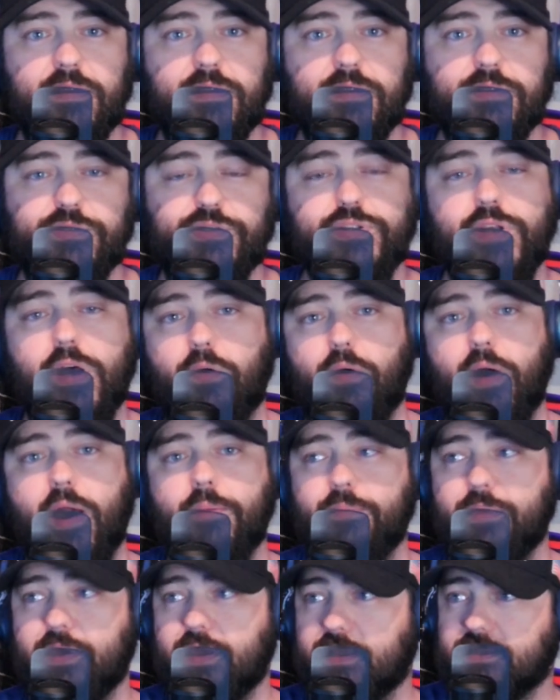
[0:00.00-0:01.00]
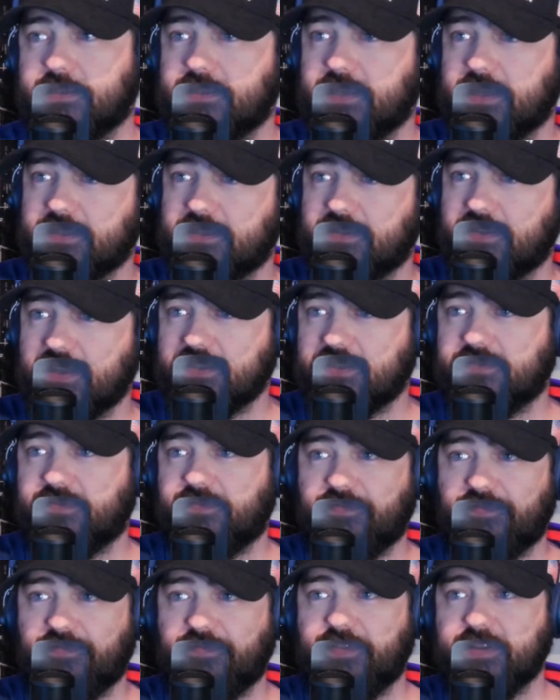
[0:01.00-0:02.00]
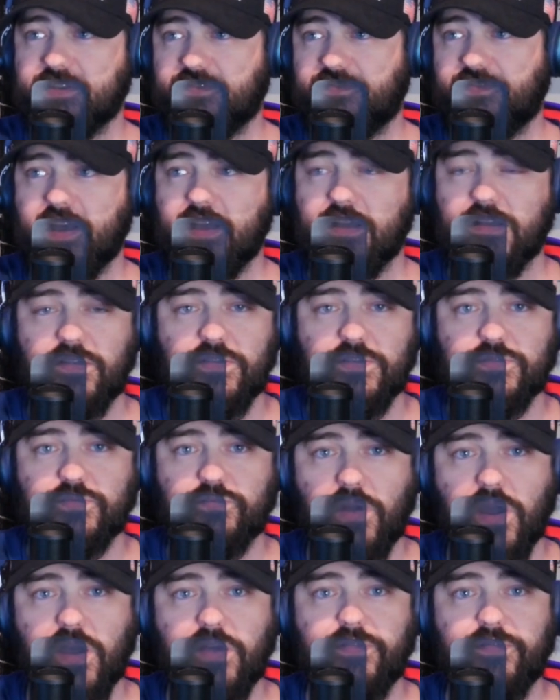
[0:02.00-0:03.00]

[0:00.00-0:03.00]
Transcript: So, I mean, since this Roth